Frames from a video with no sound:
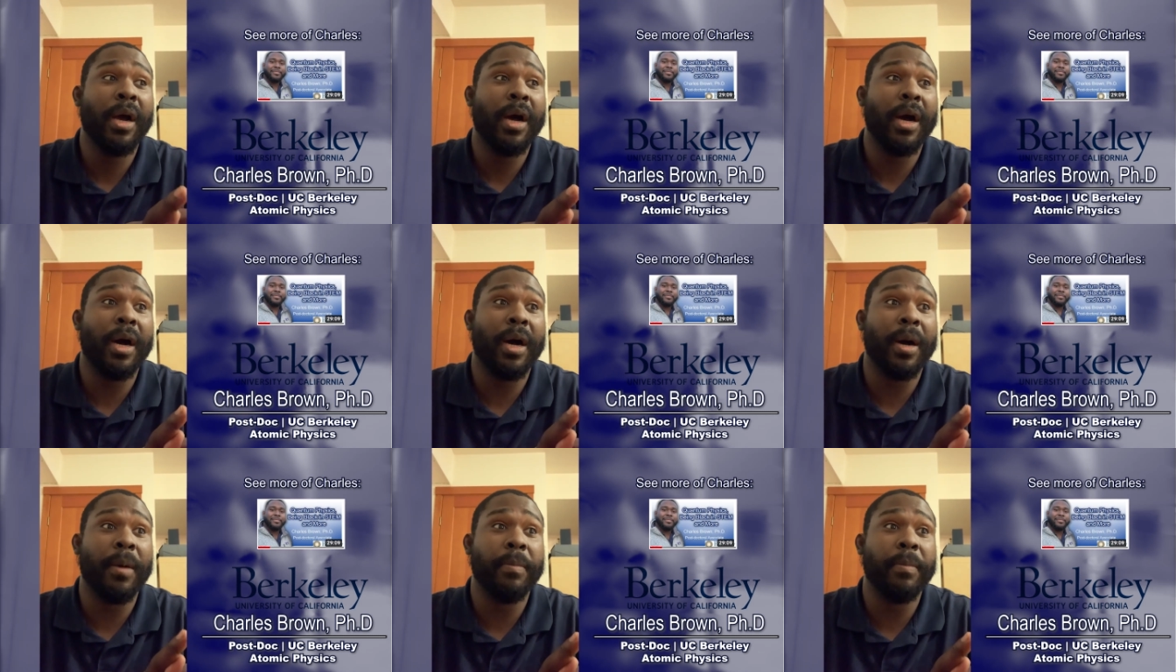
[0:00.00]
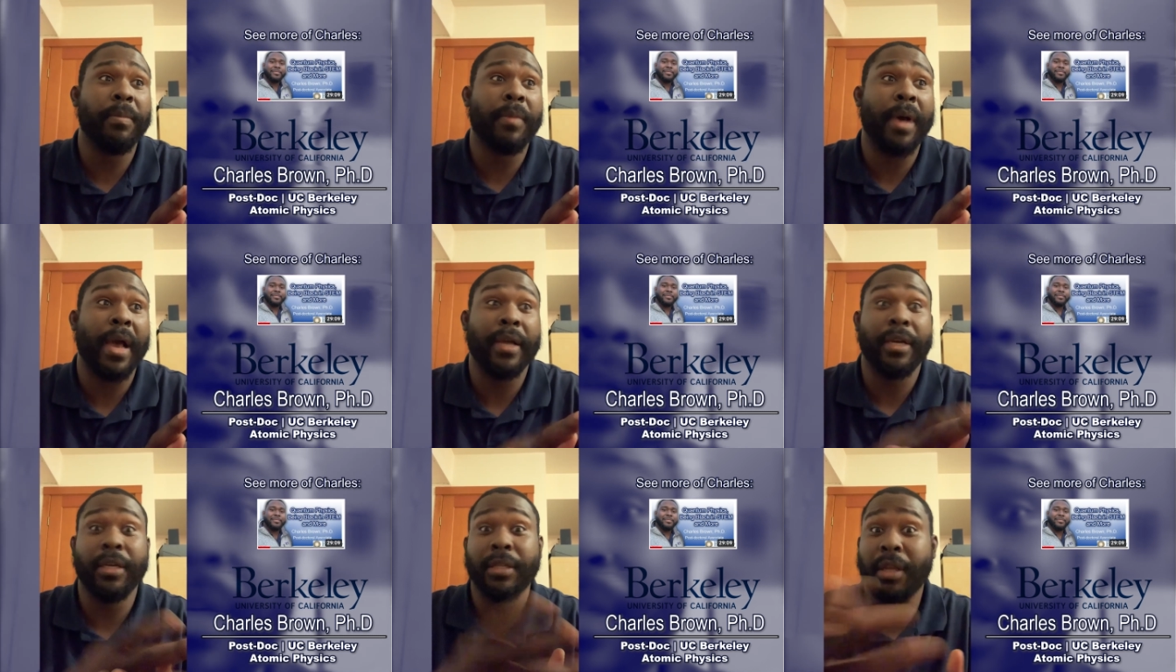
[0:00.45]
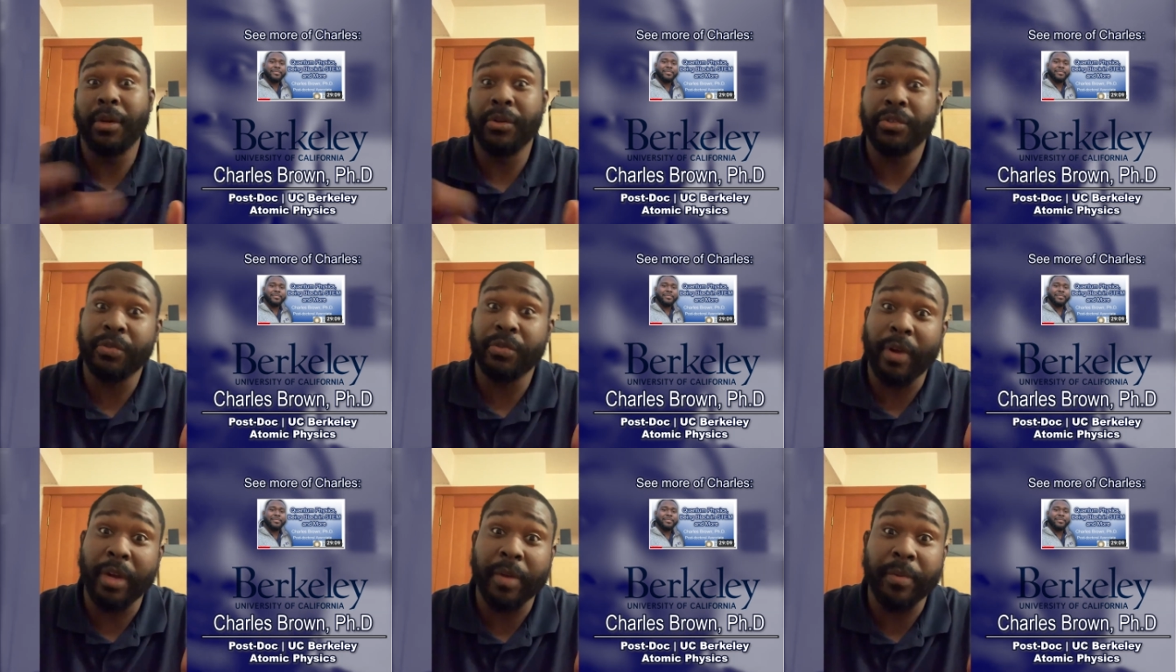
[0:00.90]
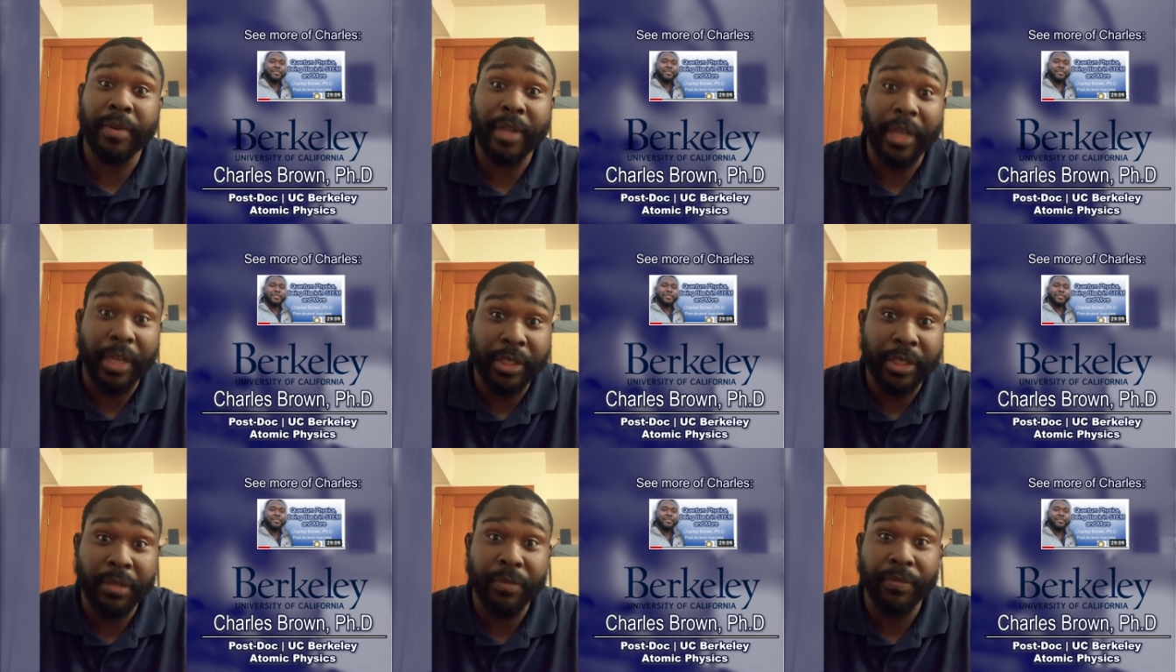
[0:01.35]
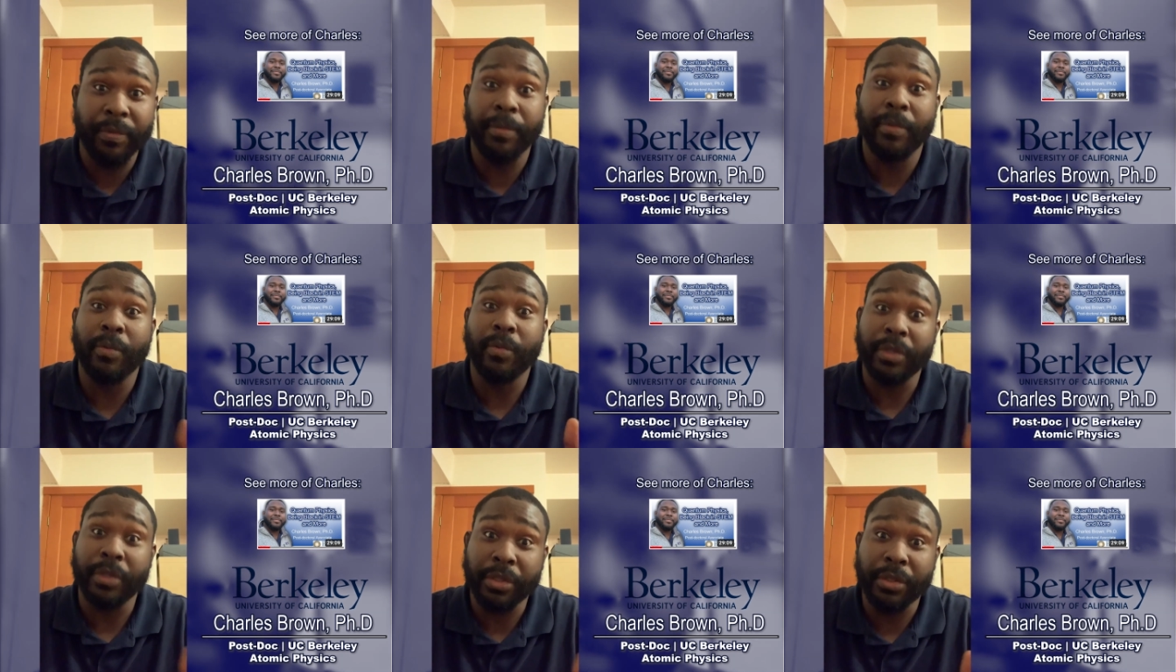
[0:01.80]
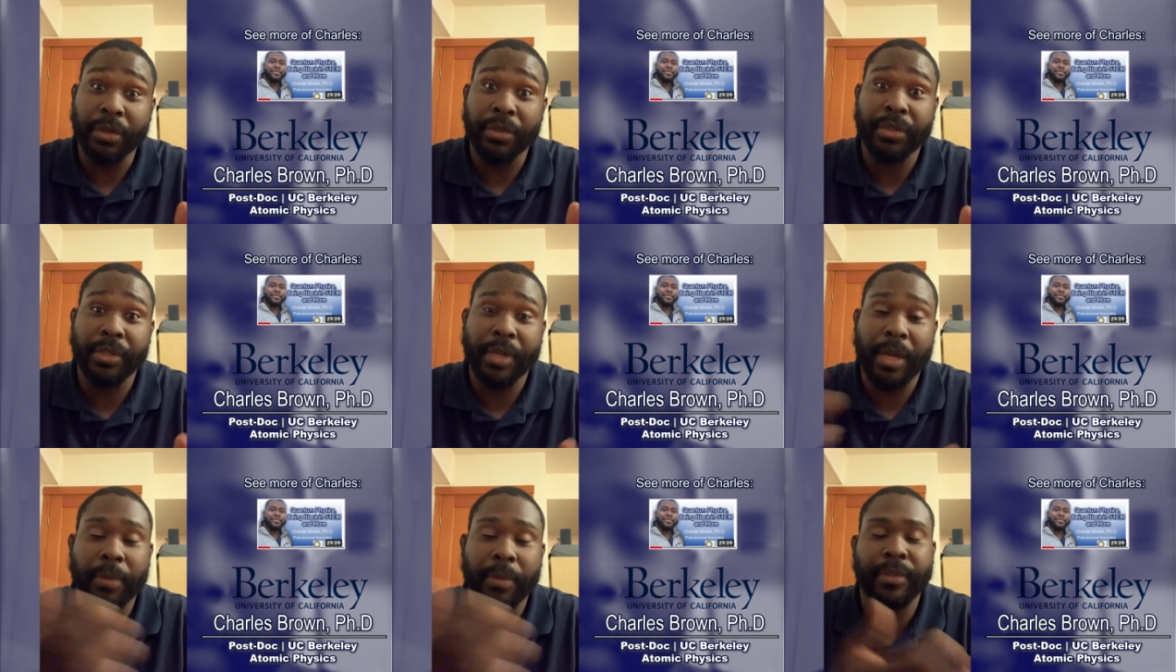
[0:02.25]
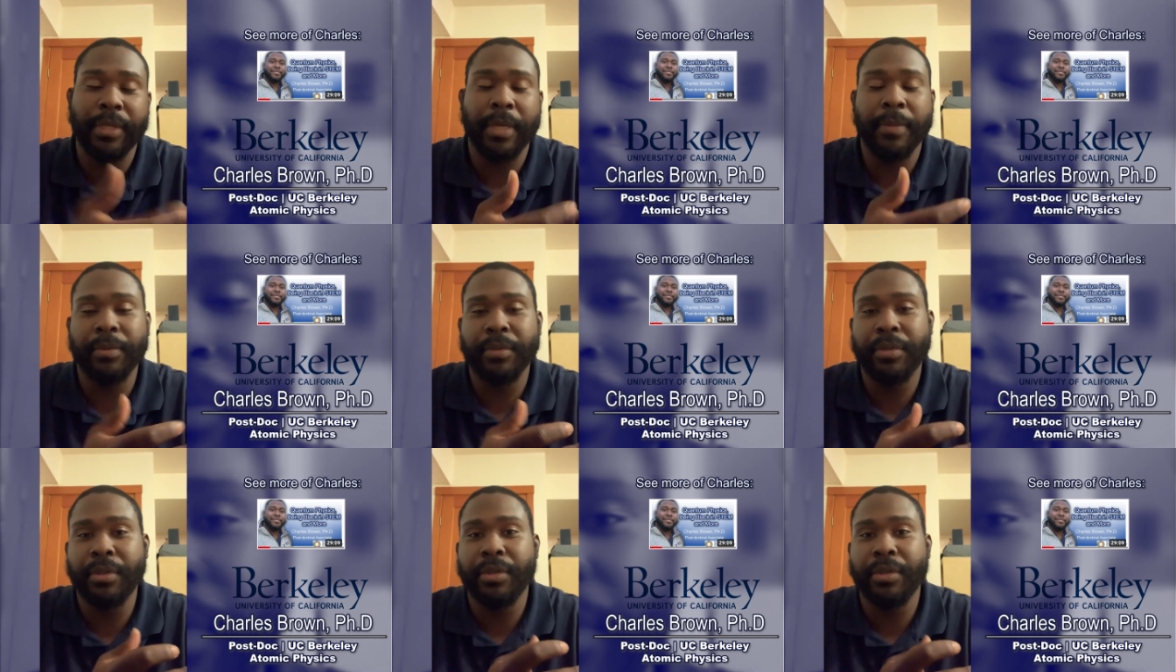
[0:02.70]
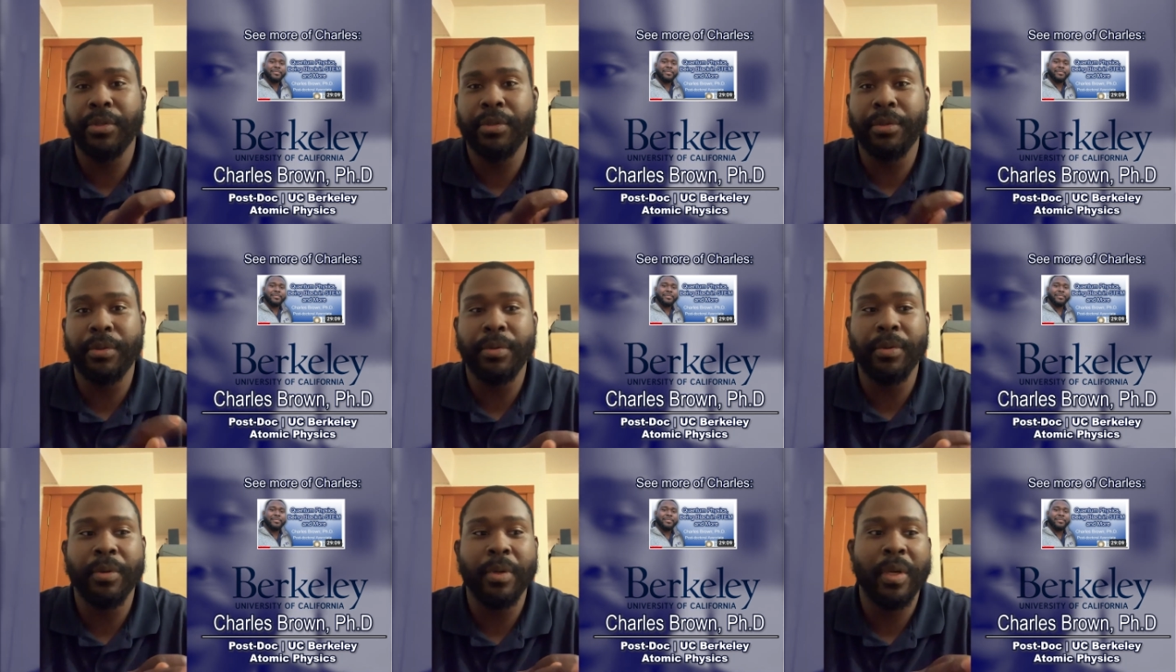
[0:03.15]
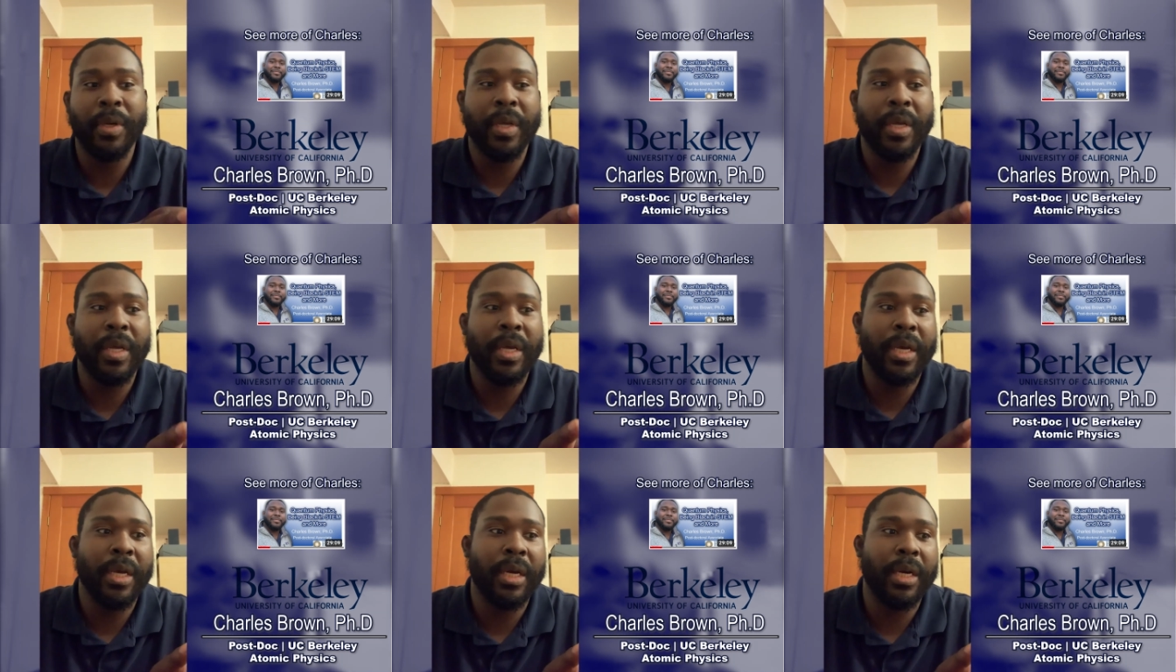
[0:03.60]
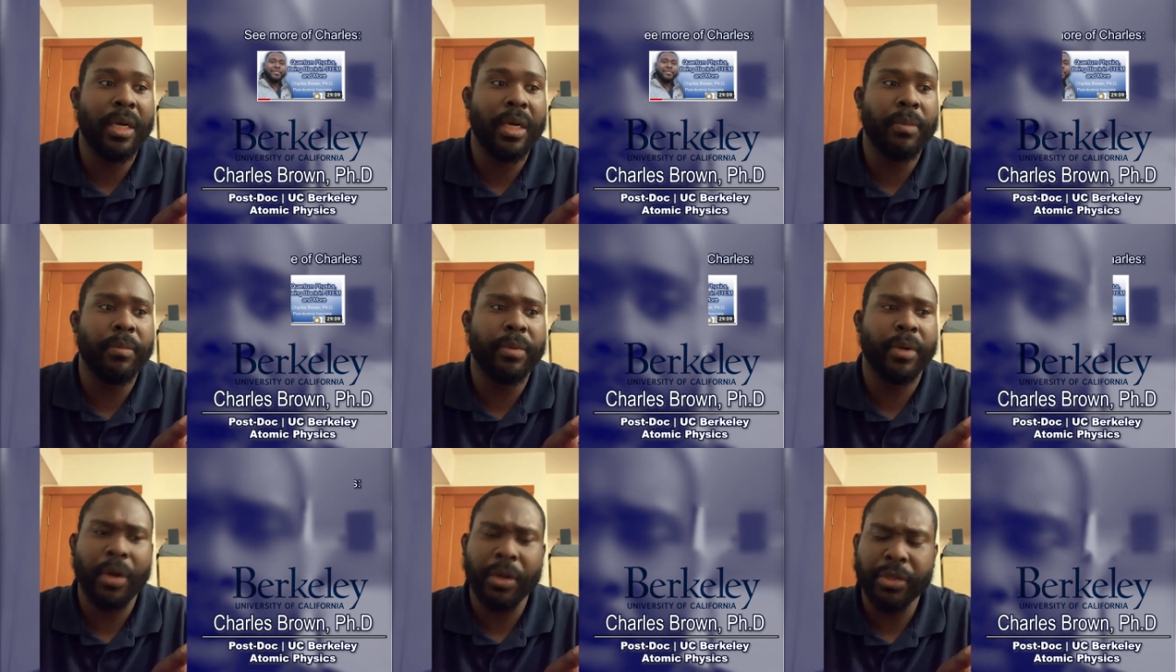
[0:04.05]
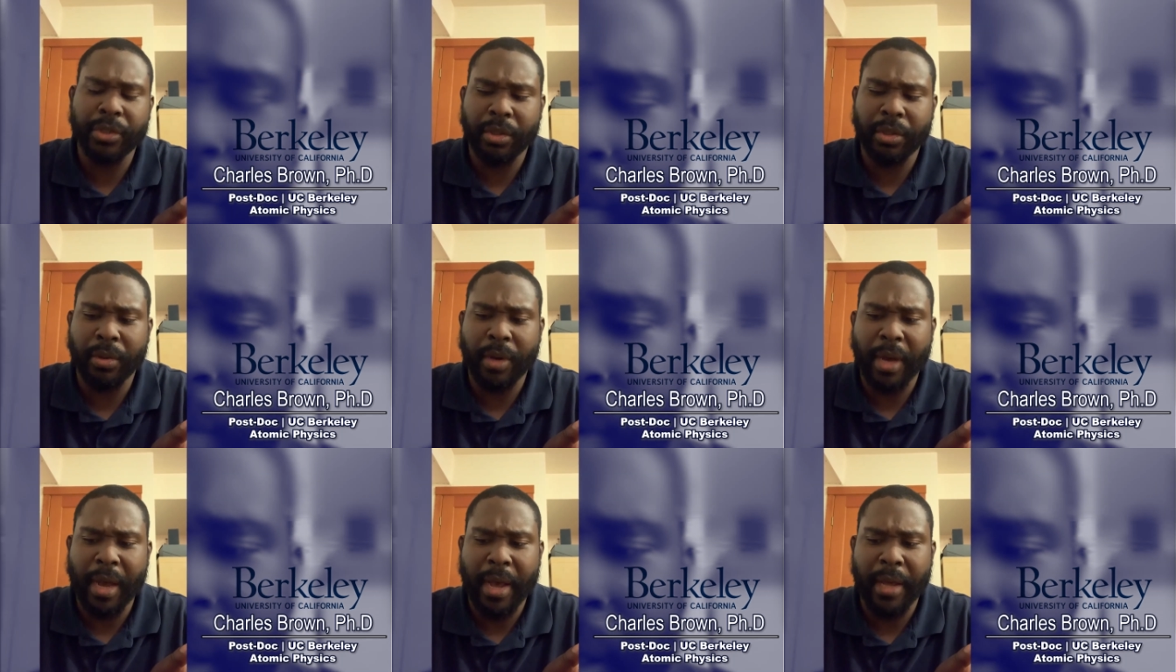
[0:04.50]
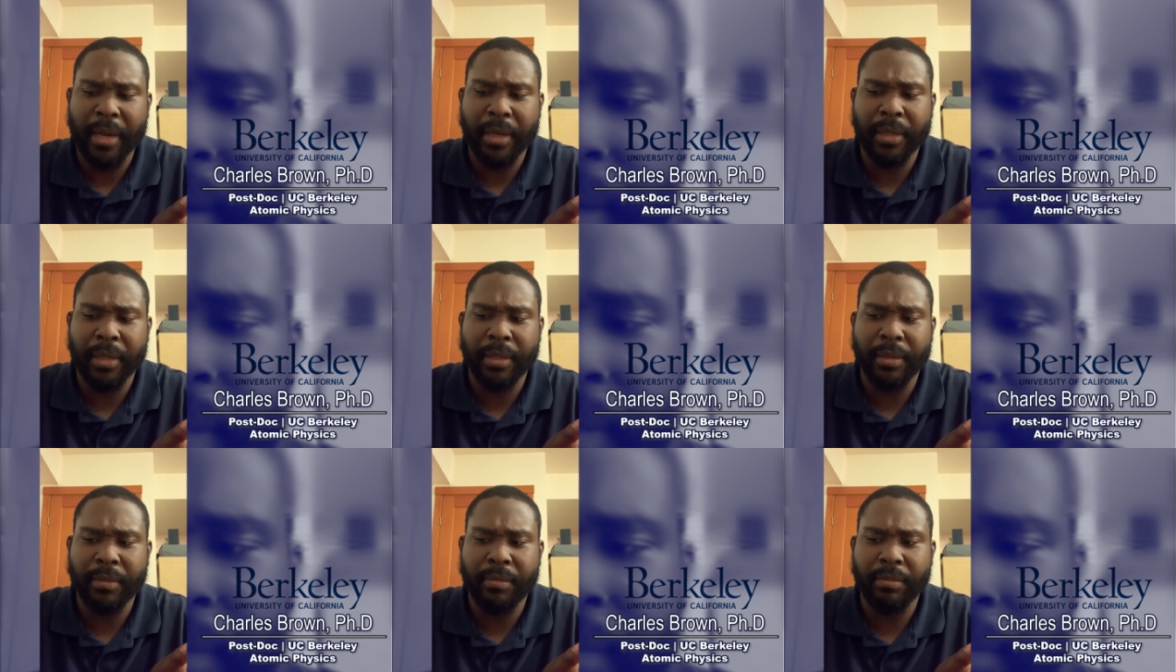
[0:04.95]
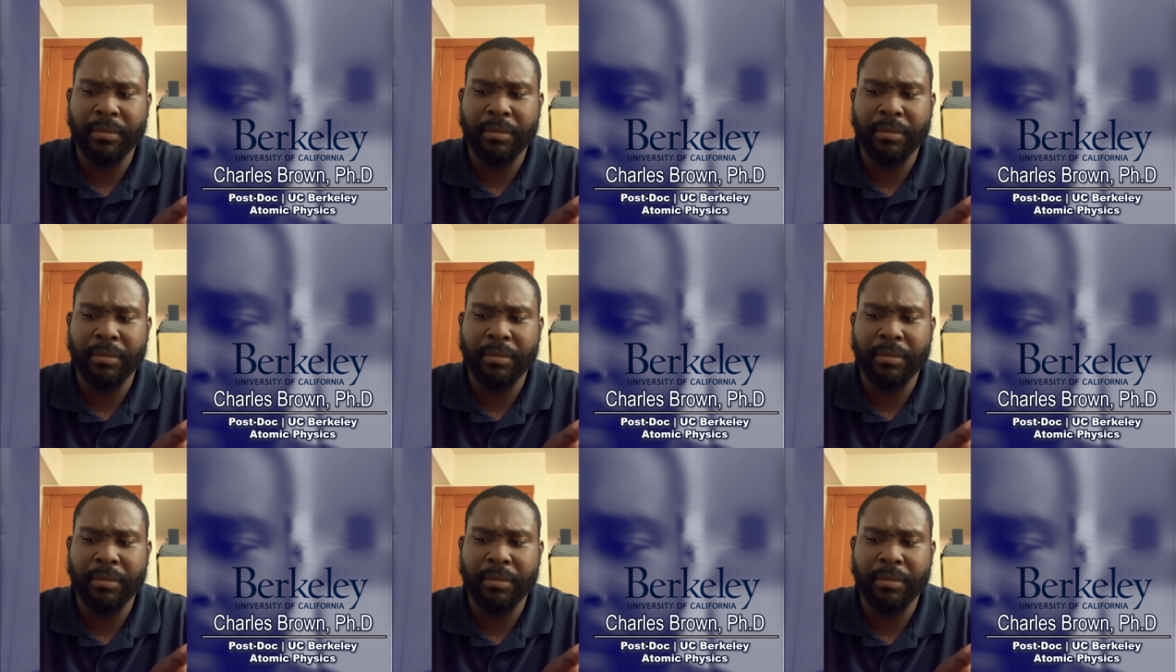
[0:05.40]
um, had good letters of recommendation from the research that I was able to do. Um, but also I had a,